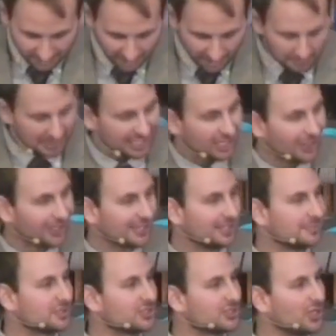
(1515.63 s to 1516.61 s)
I mean,
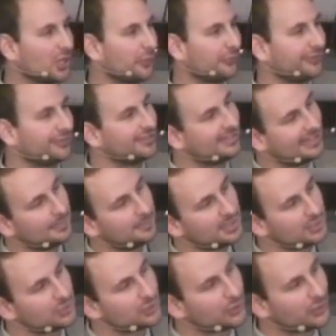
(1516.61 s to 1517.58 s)
God himself
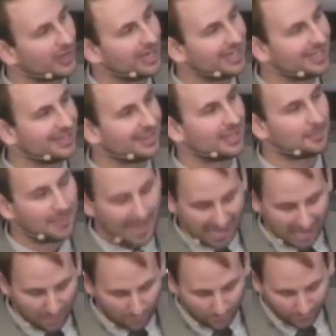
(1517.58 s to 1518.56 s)
demonstrated the
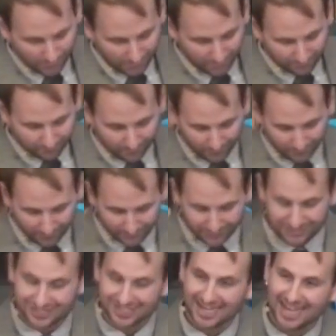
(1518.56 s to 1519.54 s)
power of
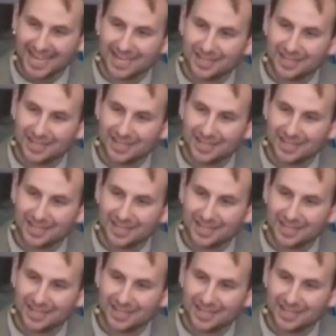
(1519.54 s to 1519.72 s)
words